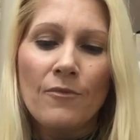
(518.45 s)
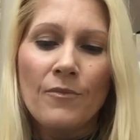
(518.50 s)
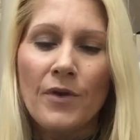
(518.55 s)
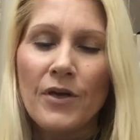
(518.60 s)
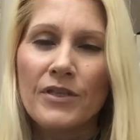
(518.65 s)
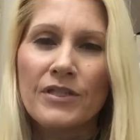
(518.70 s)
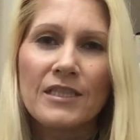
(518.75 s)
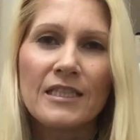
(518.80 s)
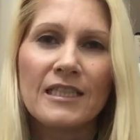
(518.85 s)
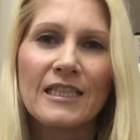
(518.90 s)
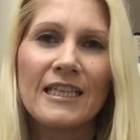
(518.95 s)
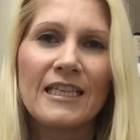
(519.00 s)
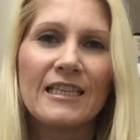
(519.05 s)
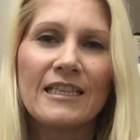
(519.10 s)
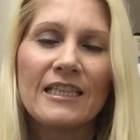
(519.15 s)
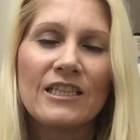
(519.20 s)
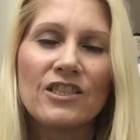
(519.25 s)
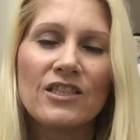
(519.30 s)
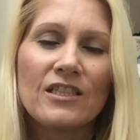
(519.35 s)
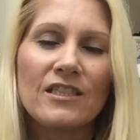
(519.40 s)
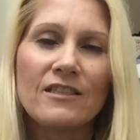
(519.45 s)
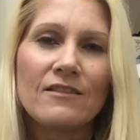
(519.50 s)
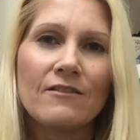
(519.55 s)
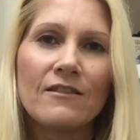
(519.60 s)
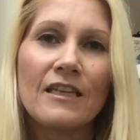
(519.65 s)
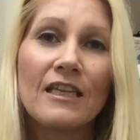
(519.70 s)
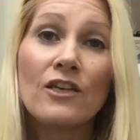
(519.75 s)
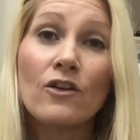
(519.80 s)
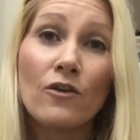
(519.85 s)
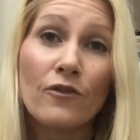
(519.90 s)
Personally,
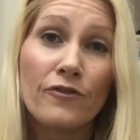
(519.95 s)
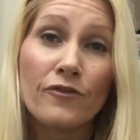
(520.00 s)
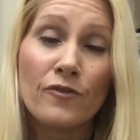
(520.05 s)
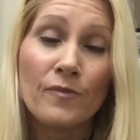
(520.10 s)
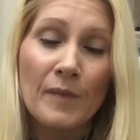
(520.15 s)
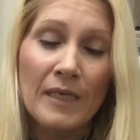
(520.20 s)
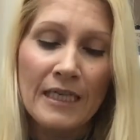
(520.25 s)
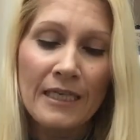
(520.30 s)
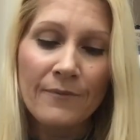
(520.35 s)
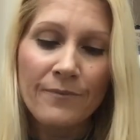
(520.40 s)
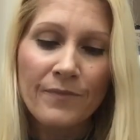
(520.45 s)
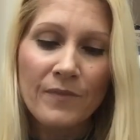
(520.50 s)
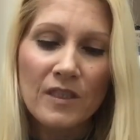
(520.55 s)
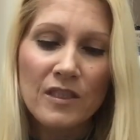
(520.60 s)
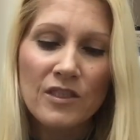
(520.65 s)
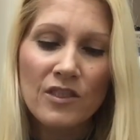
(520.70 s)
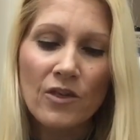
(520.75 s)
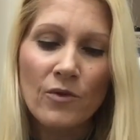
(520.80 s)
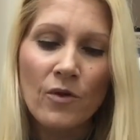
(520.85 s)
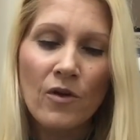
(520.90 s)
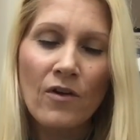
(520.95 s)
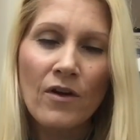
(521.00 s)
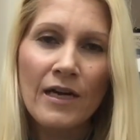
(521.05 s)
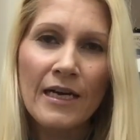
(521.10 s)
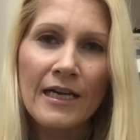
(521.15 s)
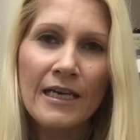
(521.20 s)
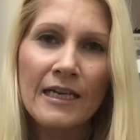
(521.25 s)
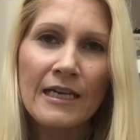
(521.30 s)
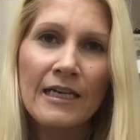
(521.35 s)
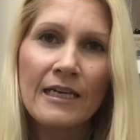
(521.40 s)
they're not for me. So
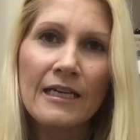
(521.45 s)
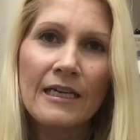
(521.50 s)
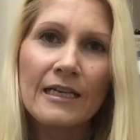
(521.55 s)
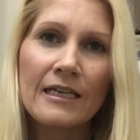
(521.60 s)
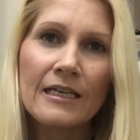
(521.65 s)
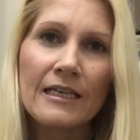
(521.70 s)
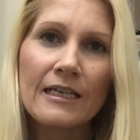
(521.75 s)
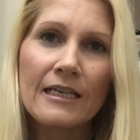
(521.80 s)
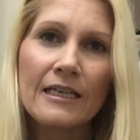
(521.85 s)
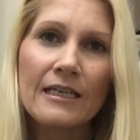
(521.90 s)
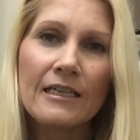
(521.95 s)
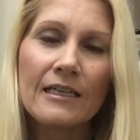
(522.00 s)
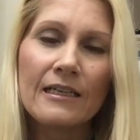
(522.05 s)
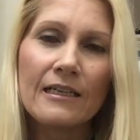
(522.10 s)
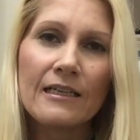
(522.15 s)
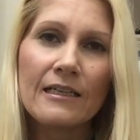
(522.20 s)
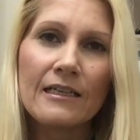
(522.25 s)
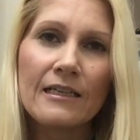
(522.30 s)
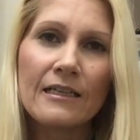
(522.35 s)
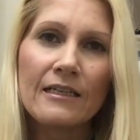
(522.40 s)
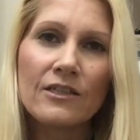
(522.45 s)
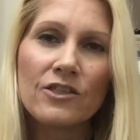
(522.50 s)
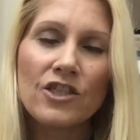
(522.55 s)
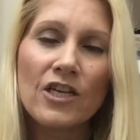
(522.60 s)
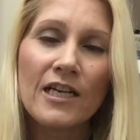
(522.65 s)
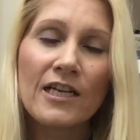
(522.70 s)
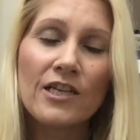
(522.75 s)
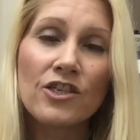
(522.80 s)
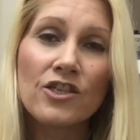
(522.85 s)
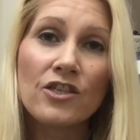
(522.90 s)
I
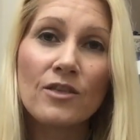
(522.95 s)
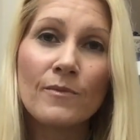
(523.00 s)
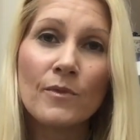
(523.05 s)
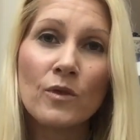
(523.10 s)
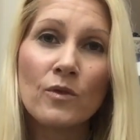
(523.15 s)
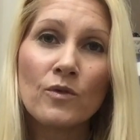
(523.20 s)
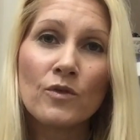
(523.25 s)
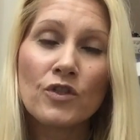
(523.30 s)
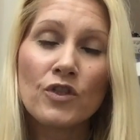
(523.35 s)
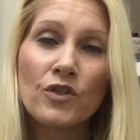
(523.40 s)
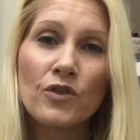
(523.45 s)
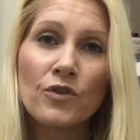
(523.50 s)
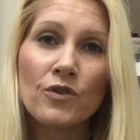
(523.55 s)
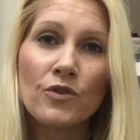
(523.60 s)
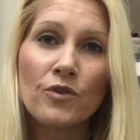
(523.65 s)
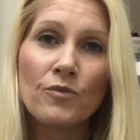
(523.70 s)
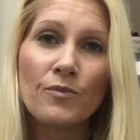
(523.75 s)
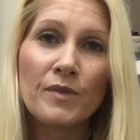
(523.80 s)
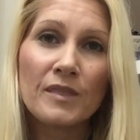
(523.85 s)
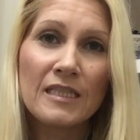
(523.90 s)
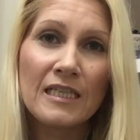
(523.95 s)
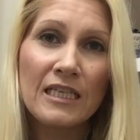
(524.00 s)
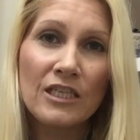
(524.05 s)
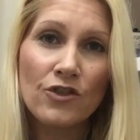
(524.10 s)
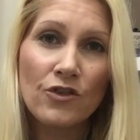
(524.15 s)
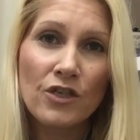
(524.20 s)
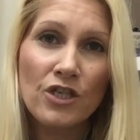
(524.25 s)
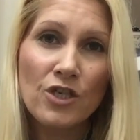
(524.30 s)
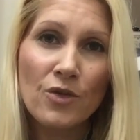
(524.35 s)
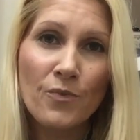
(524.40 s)
changed them all to Petite
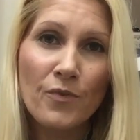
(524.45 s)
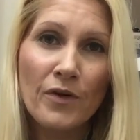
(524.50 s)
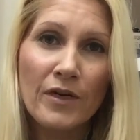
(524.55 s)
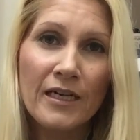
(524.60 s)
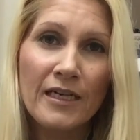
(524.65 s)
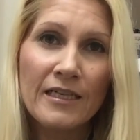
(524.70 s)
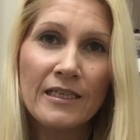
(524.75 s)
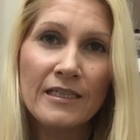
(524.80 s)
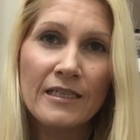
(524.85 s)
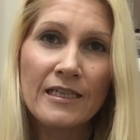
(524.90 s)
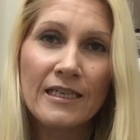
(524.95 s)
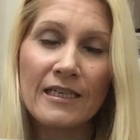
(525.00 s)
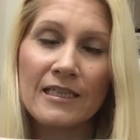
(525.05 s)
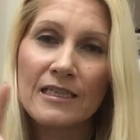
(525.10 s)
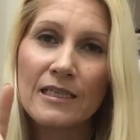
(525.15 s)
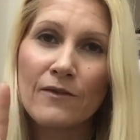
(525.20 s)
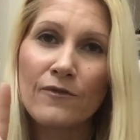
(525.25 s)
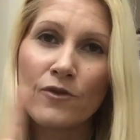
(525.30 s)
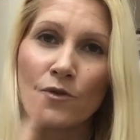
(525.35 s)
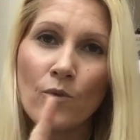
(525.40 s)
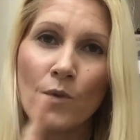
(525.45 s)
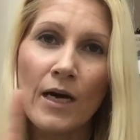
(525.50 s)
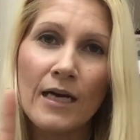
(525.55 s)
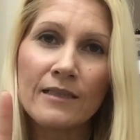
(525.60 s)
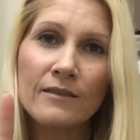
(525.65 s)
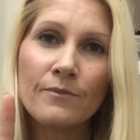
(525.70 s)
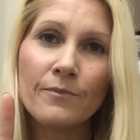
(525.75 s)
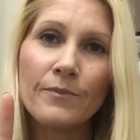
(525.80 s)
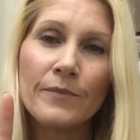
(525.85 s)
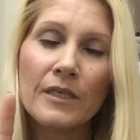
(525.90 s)
Treasure braid, except for
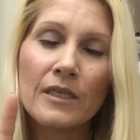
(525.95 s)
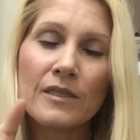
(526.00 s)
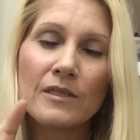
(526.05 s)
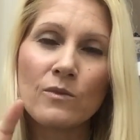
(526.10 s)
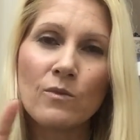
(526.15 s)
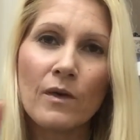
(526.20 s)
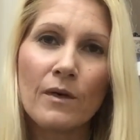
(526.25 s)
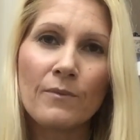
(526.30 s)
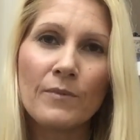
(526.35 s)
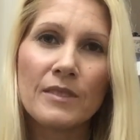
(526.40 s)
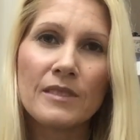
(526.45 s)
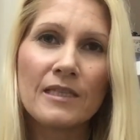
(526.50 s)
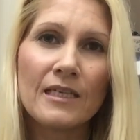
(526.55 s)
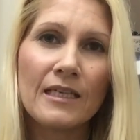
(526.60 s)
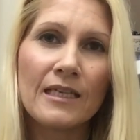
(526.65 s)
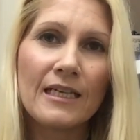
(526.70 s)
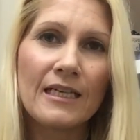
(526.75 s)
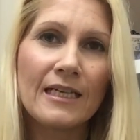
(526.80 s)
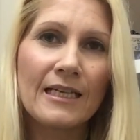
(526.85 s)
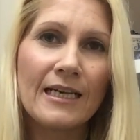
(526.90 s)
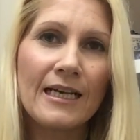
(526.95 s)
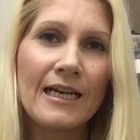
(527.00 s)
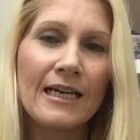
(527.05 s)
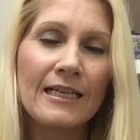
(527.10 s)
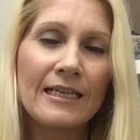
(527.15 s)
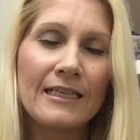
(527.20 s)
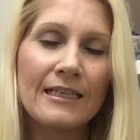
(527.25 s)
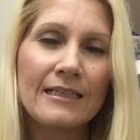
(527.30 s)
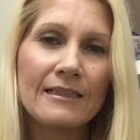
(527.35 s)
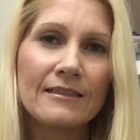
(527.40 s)
one, because one particular
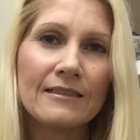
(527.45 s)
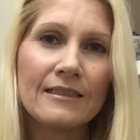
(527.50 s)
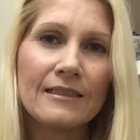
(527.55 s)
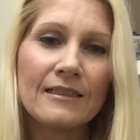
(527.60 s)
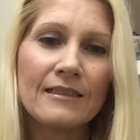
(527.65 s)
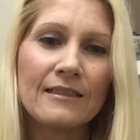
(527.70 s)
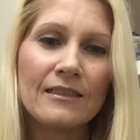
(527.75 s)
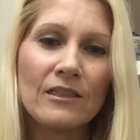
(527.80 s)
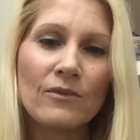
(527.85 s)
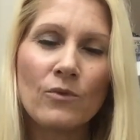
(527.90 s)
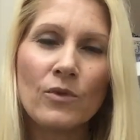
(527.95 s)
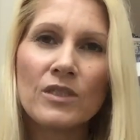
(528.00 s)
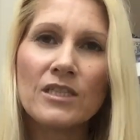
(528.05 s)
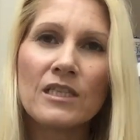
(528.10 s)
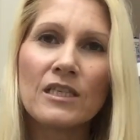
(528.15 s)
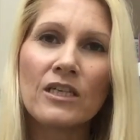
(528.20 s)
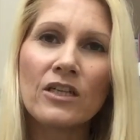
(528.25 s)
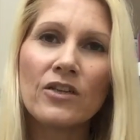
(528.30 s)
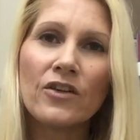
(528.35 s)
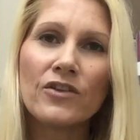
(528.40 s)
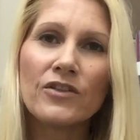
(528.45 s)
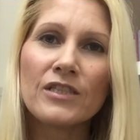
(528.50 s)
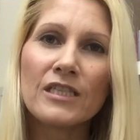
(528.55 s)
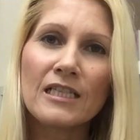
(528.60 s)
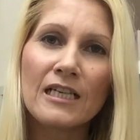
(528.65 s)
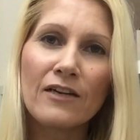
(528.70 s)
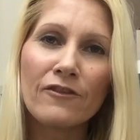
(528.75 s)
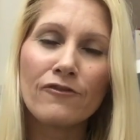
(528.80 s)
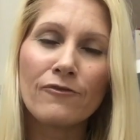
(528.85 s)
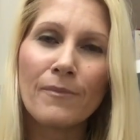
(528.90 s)
colour, there wasn't a close
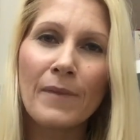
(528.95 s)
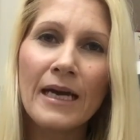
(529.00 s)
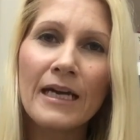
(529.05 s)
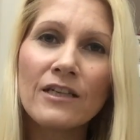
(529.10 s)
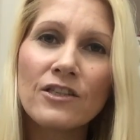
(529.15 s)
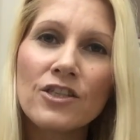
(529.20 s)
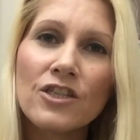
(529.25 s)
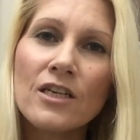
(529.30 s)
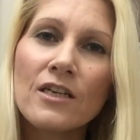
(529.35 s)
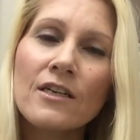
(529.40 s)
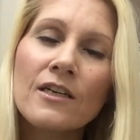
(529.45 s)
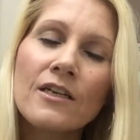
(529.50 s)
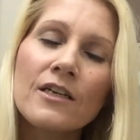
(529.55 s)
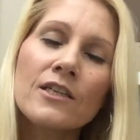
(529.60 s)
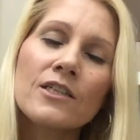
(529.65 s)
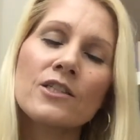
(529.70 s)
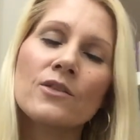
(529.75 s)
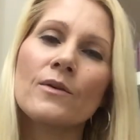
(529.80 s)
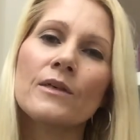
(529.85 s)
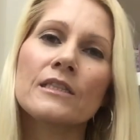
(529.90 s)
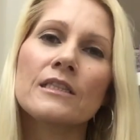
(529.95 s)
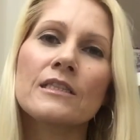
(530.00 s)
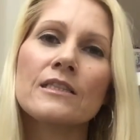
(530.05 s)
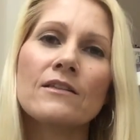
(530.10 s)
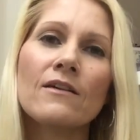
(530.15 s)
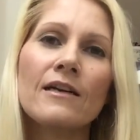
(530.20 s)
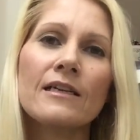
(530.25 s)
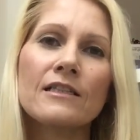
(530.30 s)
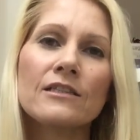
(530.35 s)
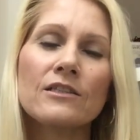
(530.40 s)
enough match. So I
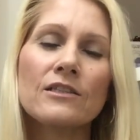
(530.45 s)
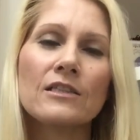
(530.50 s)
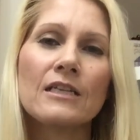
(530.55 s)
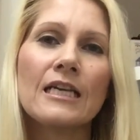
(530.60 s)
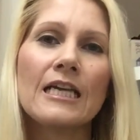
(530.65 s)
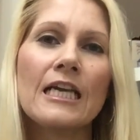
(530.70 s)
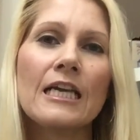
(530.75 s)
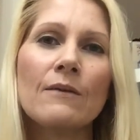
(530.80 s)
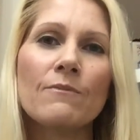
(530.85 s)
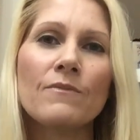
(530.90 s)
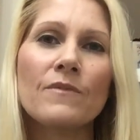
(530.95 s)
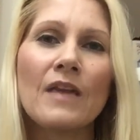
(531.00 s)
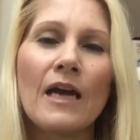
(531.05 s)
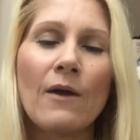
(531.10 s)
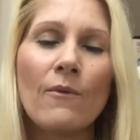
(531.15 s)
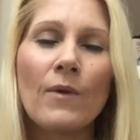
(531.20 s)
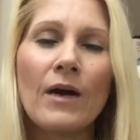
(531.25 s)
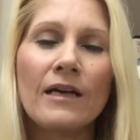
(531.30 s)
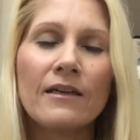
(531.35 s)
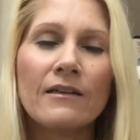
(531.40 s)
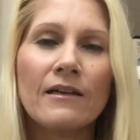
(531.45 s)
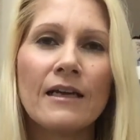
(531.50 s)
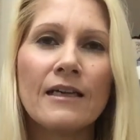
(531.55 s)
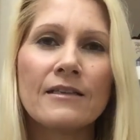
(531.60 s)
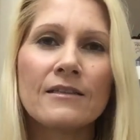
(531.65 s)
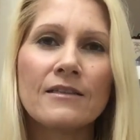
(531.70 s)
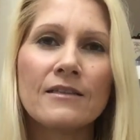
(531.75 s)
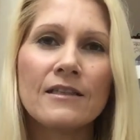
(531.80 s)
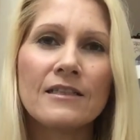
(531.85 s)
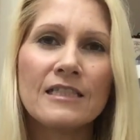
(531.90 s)
decided to keep that one
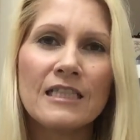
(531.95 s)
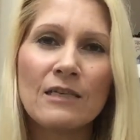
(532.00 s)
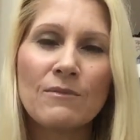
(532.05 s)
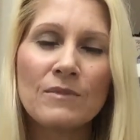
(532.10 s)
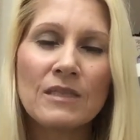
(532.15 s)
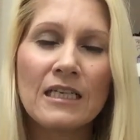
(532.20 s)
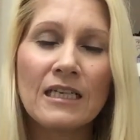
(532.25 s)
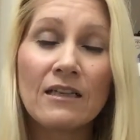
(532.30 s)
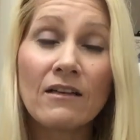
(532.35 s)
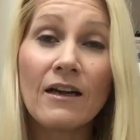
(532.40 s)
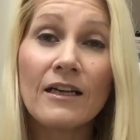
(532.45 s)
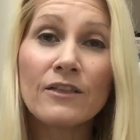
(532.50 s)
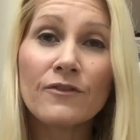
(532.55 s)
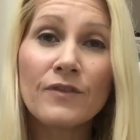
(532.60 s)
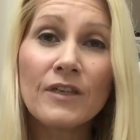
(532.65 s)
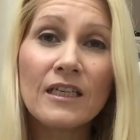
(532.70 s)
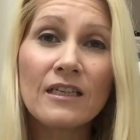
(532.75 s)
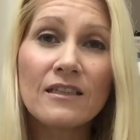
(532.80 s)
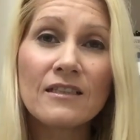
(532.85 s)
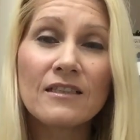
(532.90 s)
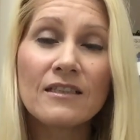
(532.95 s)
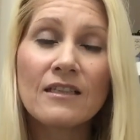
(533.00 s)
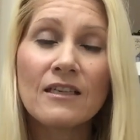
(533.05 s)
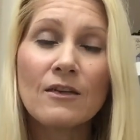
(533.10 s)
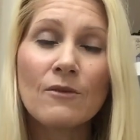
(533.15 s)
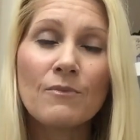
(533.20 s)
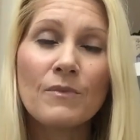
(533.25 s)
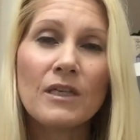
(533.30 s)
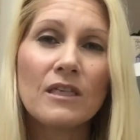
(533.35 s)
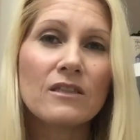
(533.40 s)
as the DMC light effects,
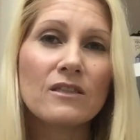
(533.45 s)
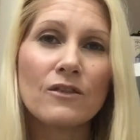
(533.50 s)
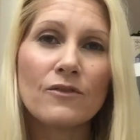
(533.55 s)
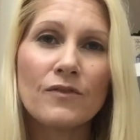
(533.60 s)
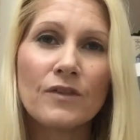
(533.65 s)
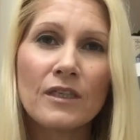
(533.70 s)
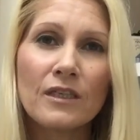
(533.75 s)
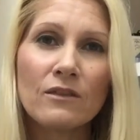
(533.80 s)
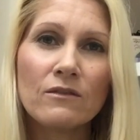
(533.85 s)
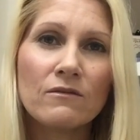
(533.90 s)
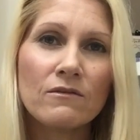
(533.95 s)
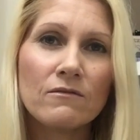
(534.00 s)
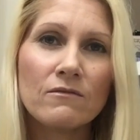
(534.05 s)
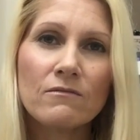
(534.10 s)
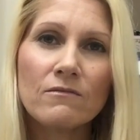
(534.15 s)
because I figured